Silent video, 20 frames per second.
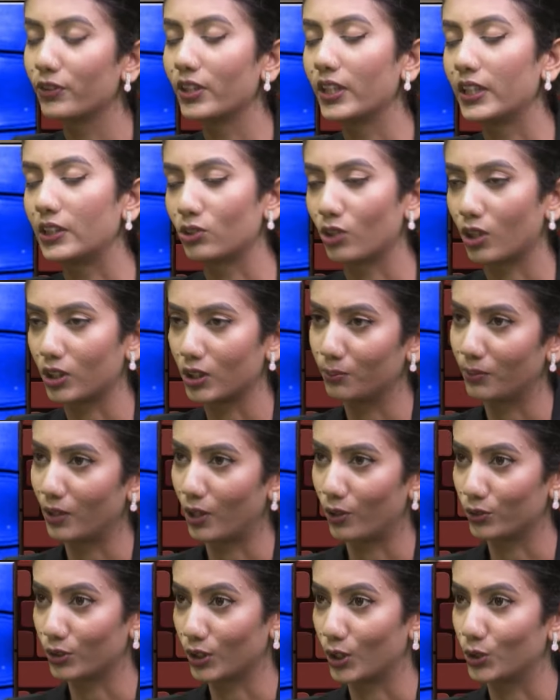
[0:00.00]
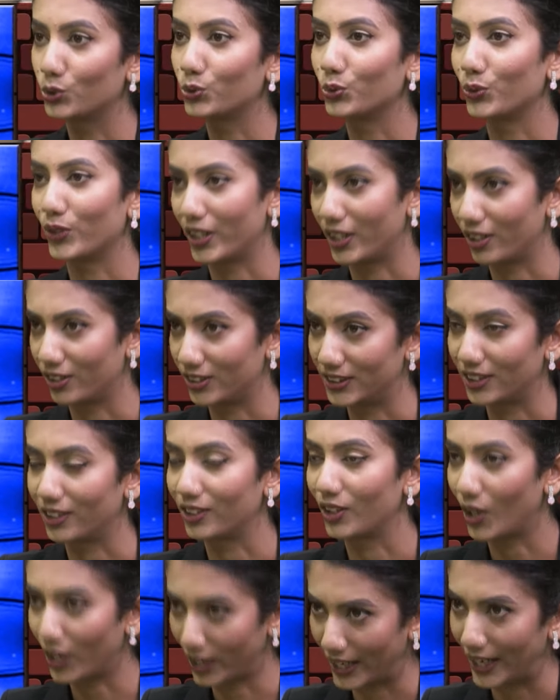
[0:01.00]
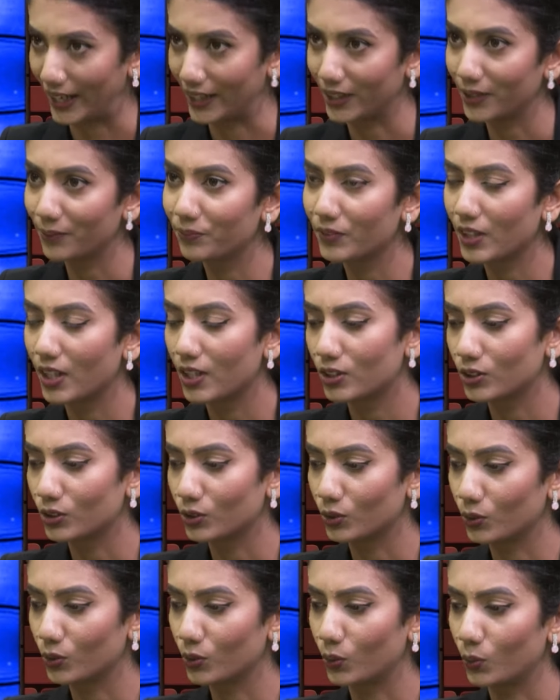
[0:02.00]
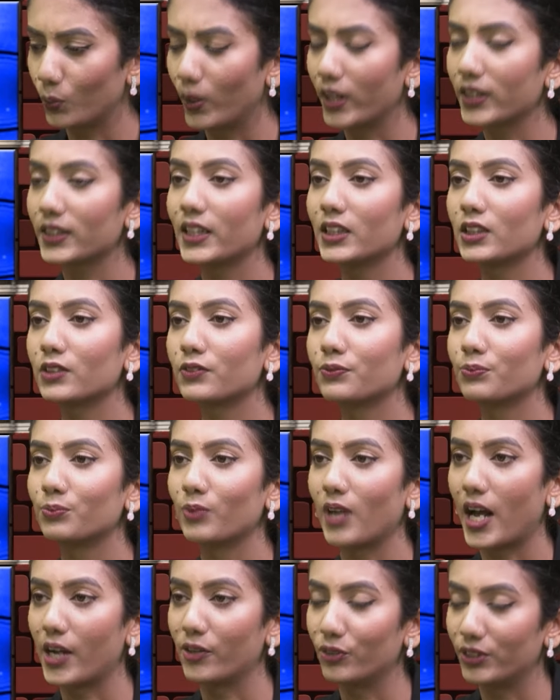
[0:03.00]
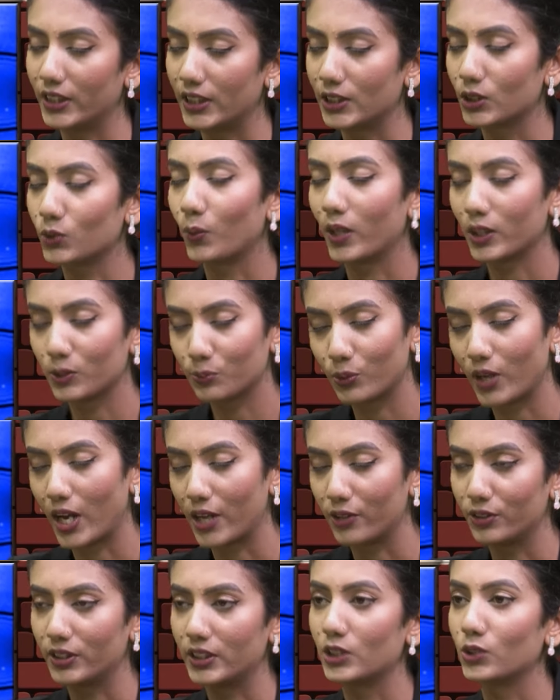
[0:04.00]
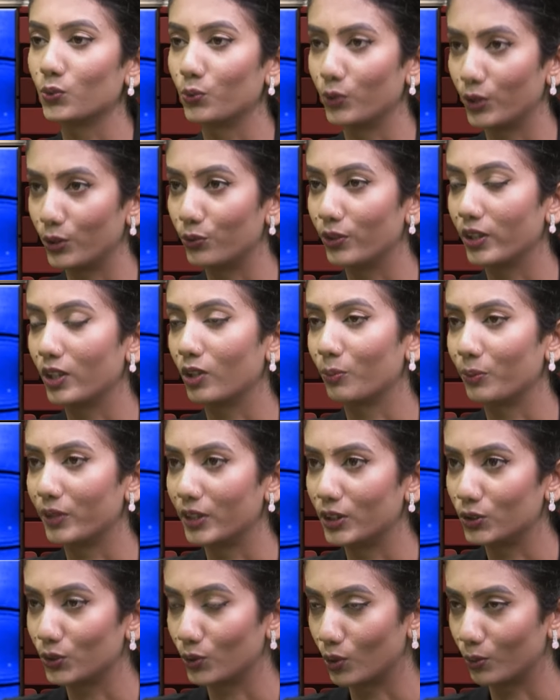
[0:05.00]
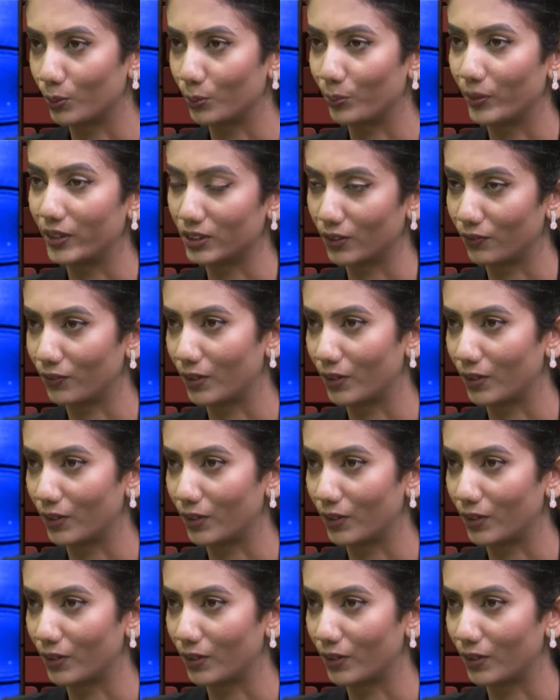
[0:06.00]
we talk about tourism again, what kind of priorities would you recommend to government of